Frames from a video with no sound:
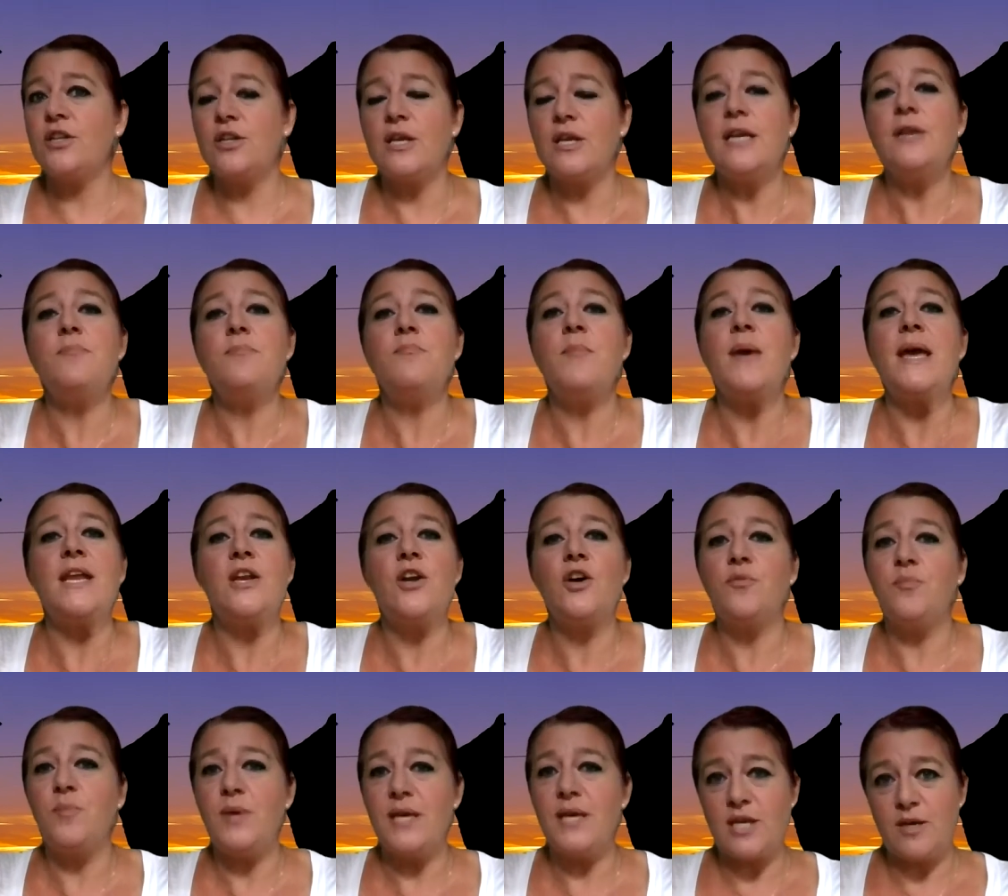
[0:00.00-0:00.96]
it may
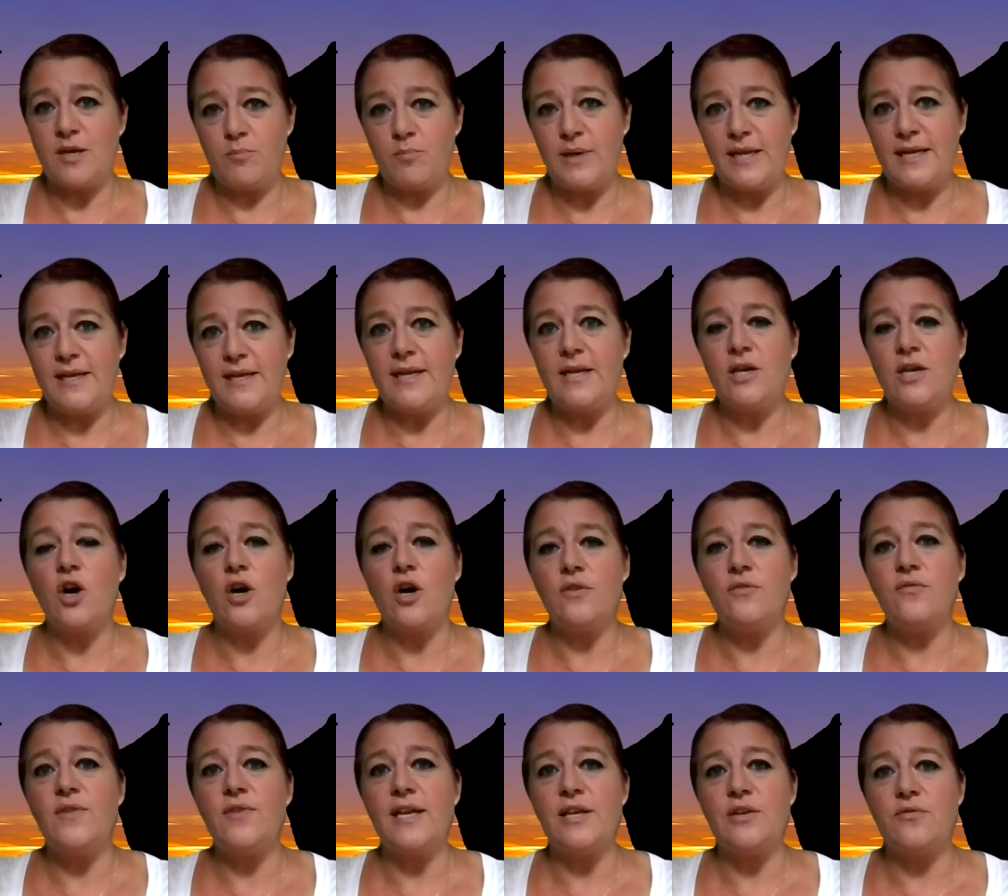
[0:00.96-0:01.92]
not be completely
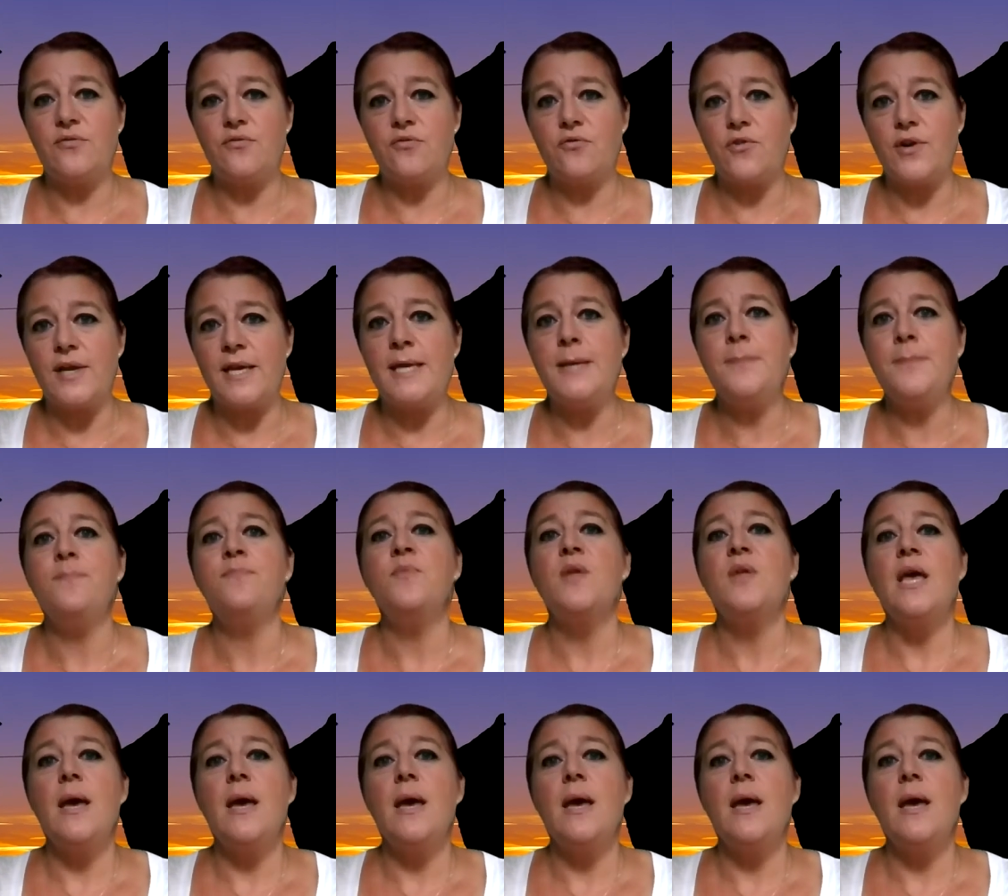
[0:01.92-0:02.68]
conflict free,